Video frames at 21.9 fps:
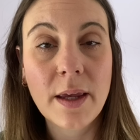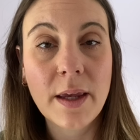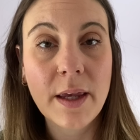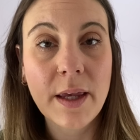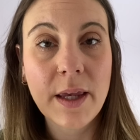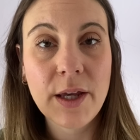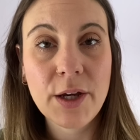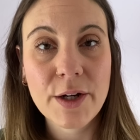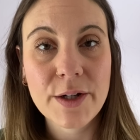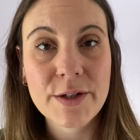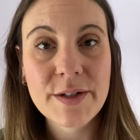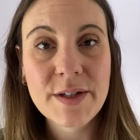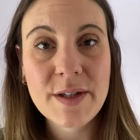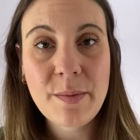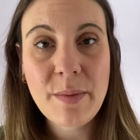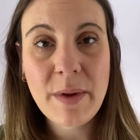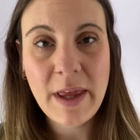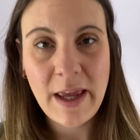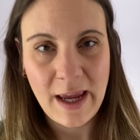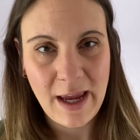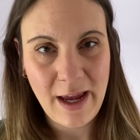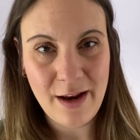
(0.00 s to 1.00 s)
Here's the
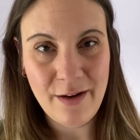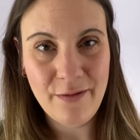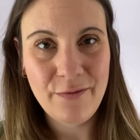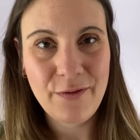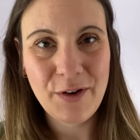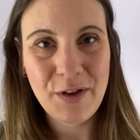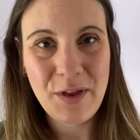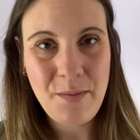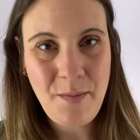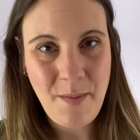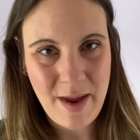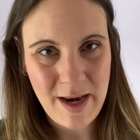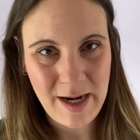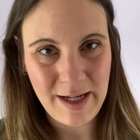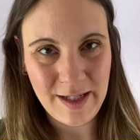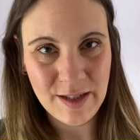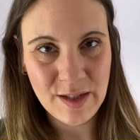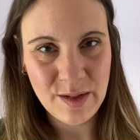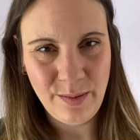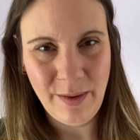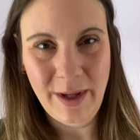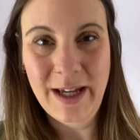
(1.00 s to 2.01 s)
plan for the
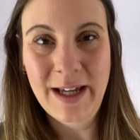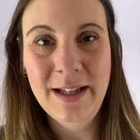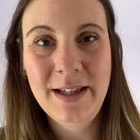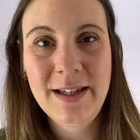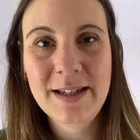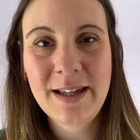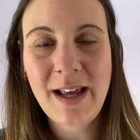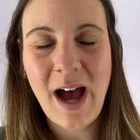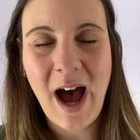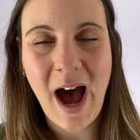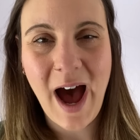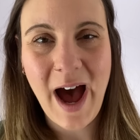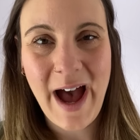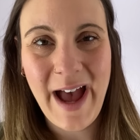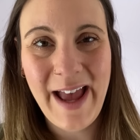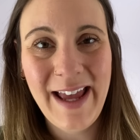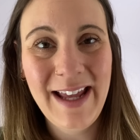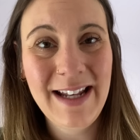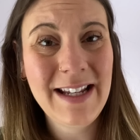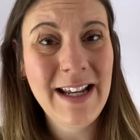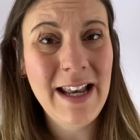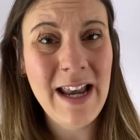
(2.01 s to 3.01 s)
mini splits.
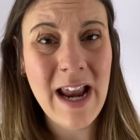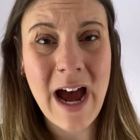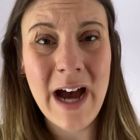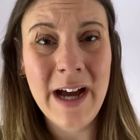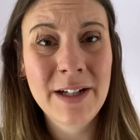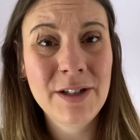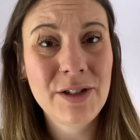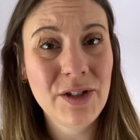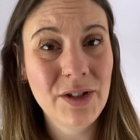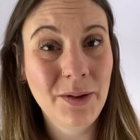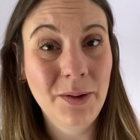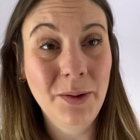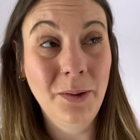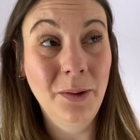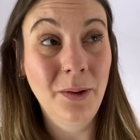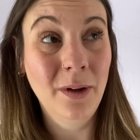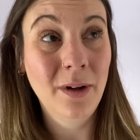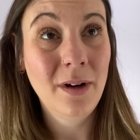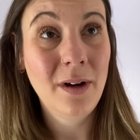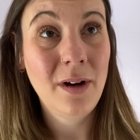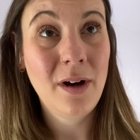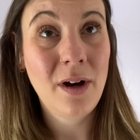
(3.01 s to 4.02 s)
I did not
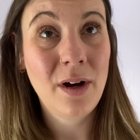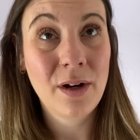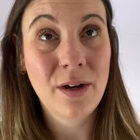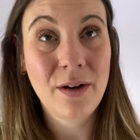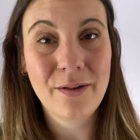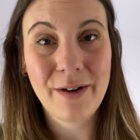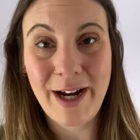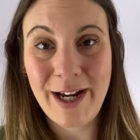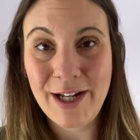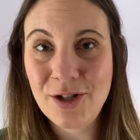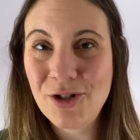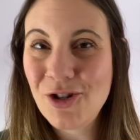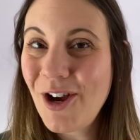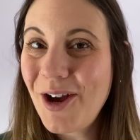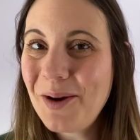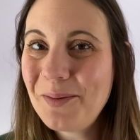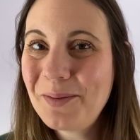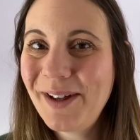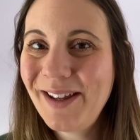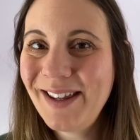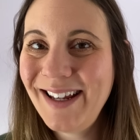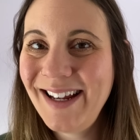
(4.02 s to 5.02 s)
do a great
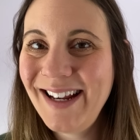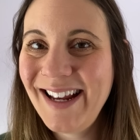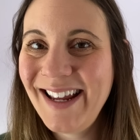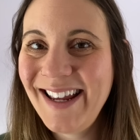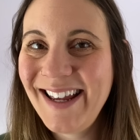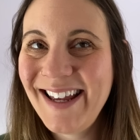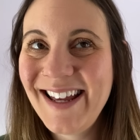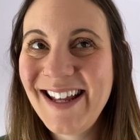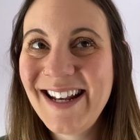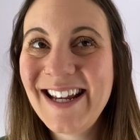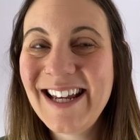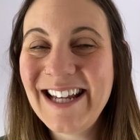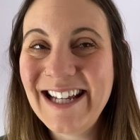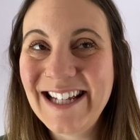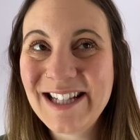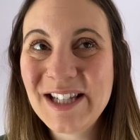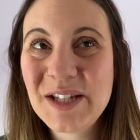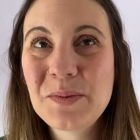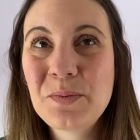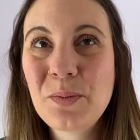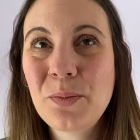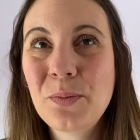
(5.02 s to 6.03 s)
job cleaning it.
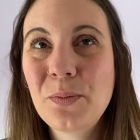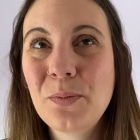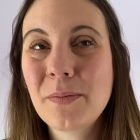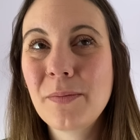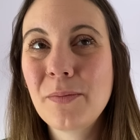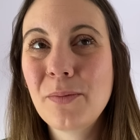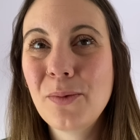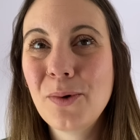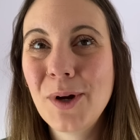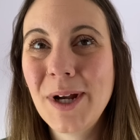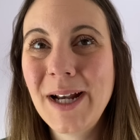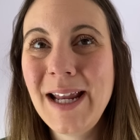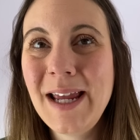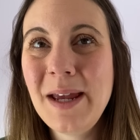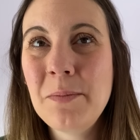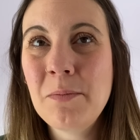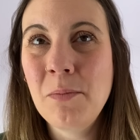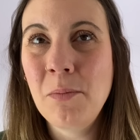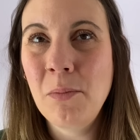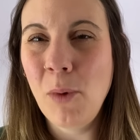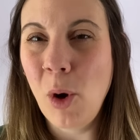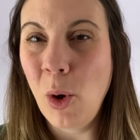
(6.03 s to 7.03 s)
It's pretty
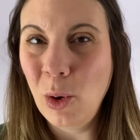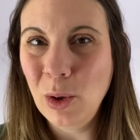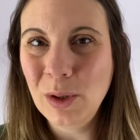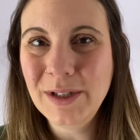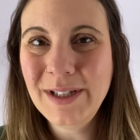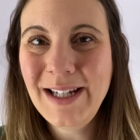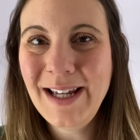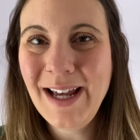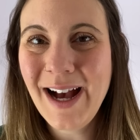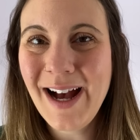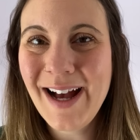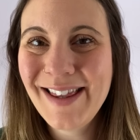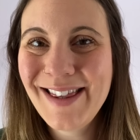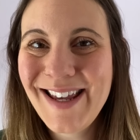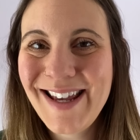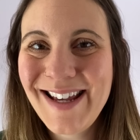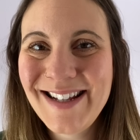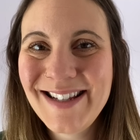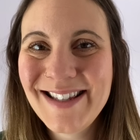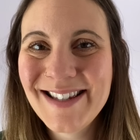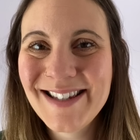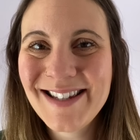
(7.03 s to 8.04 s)
moldy on the
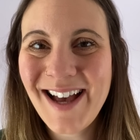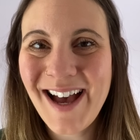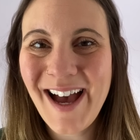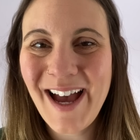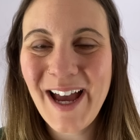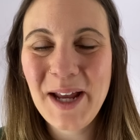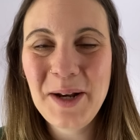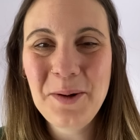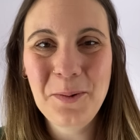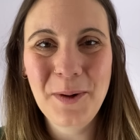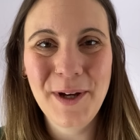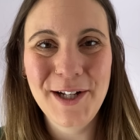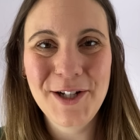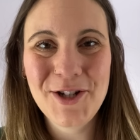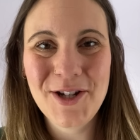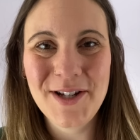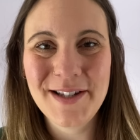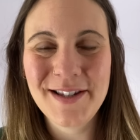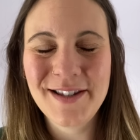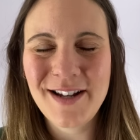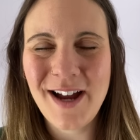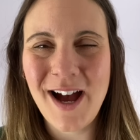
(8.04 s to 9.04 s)
inside, which
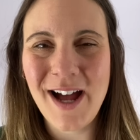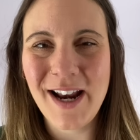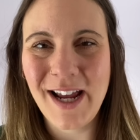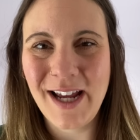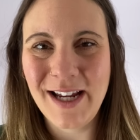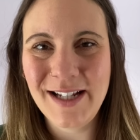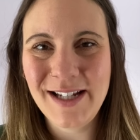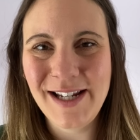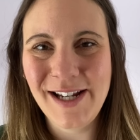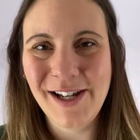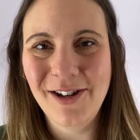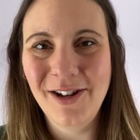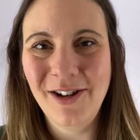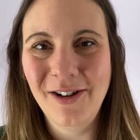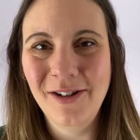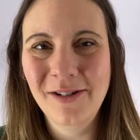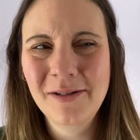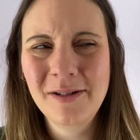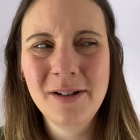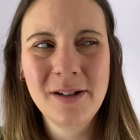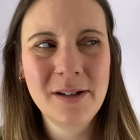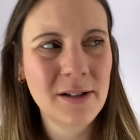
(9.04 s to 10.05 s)
is not
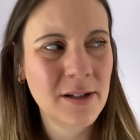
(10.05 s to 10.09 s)
ideal